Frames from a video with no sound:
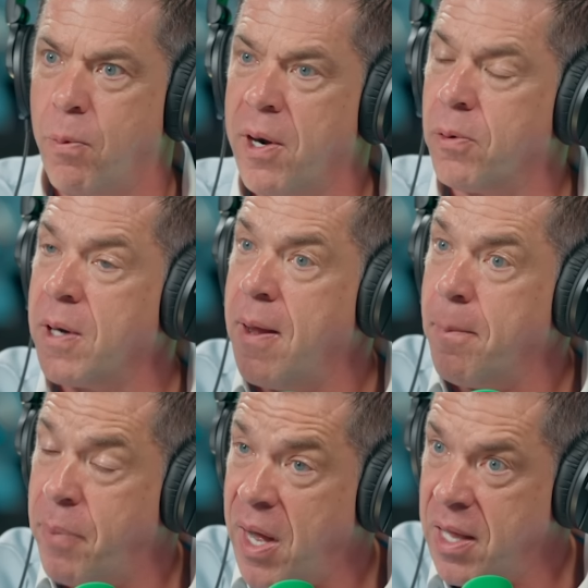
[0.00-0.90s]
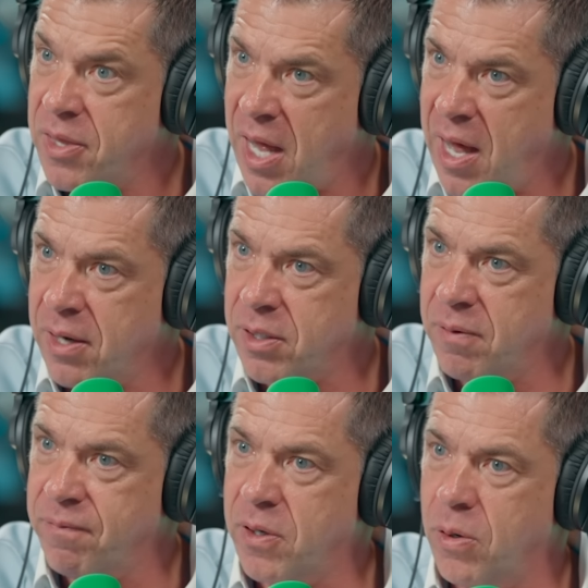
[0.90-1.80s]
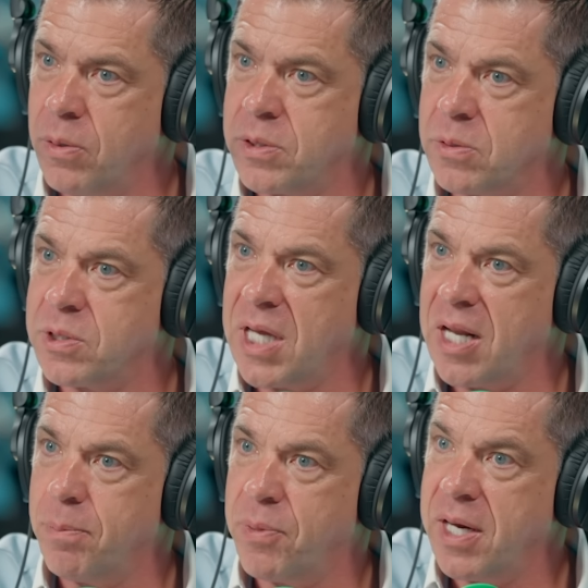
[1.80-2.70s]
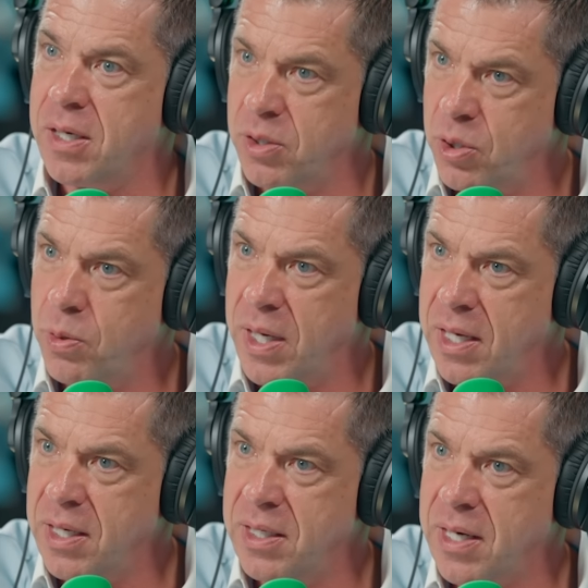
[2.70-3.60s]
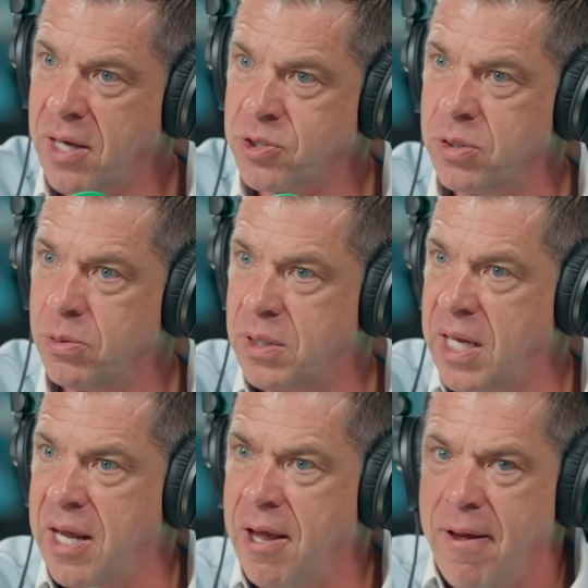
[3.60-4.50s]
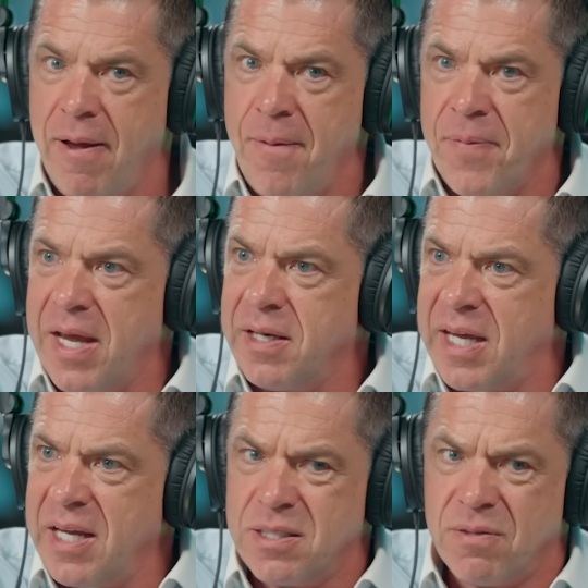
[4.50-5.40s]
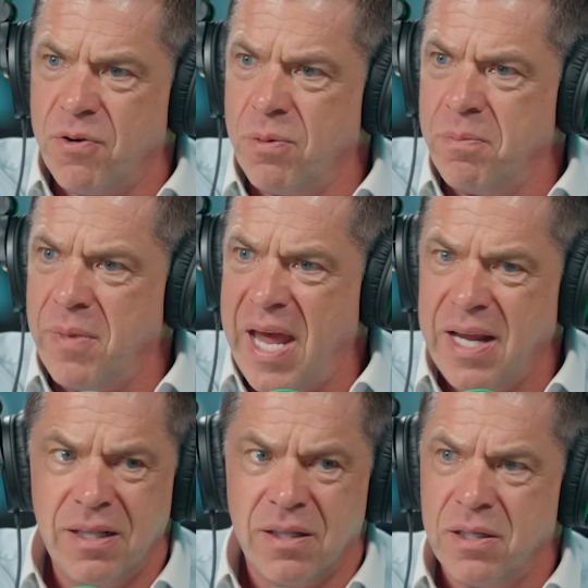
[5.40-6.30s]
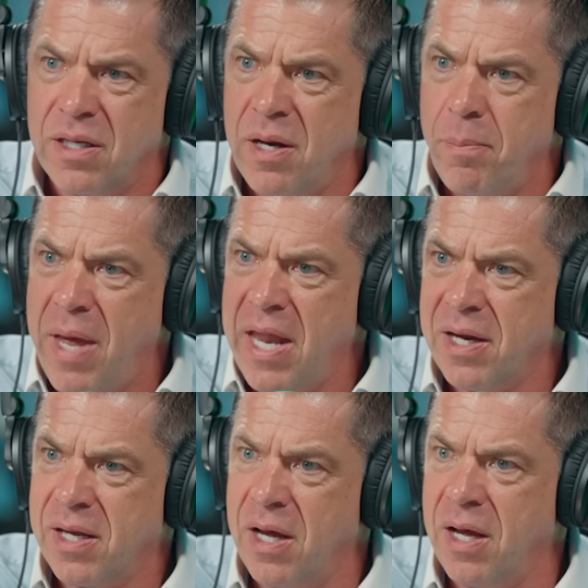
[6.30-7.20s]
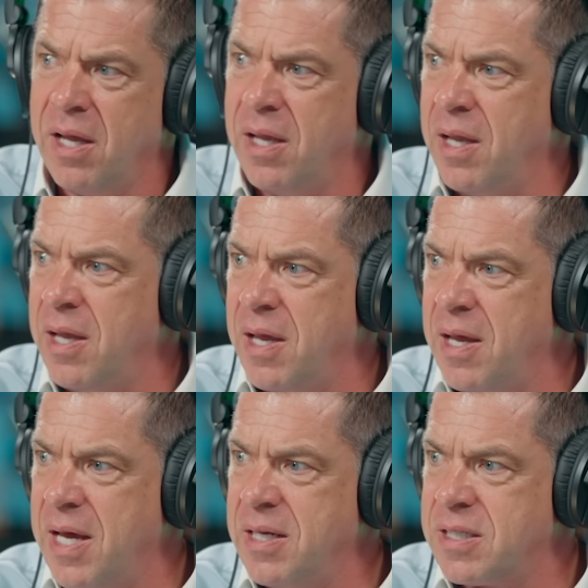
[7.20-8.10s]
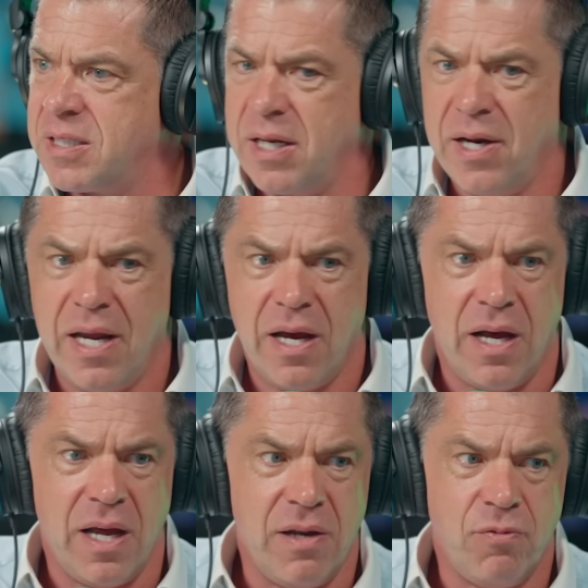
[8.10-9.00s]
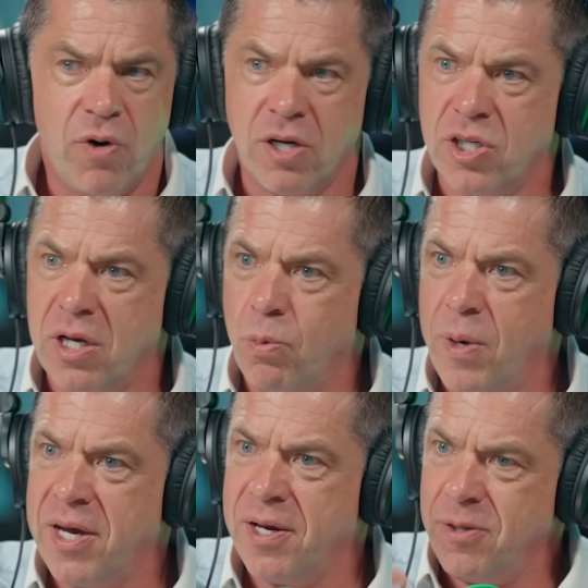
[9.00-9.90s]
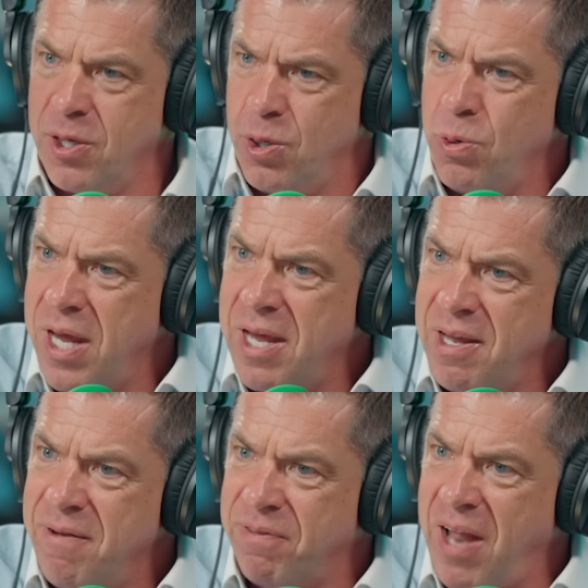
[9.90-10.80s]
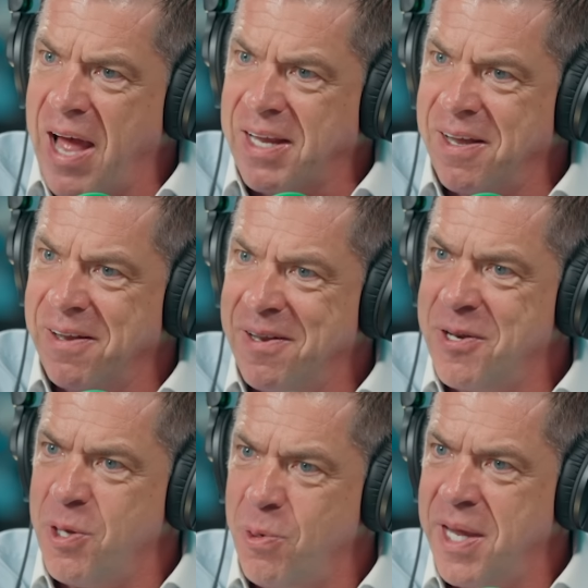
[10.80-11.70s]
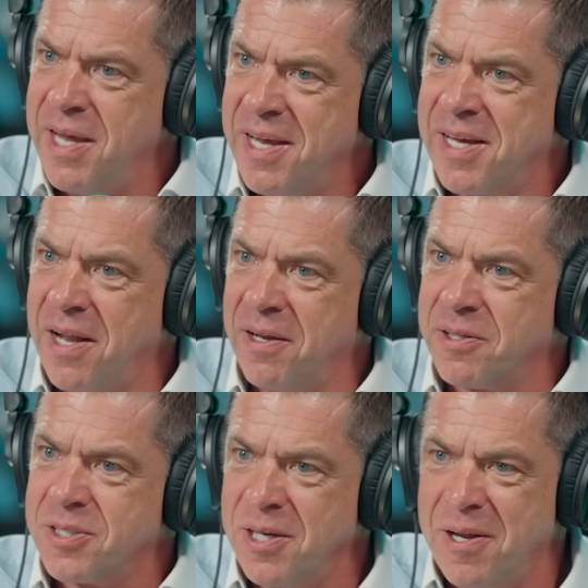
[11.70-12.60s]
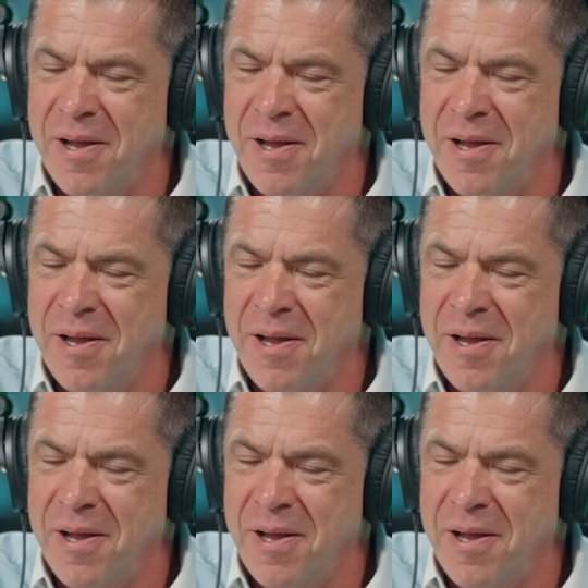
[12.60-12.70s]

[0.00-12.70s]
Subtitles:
world. But at the heart of it, also celebrating UAE National Day. And kids from England and America and Syria and Russia wearing the UAE flag and the UAE colours.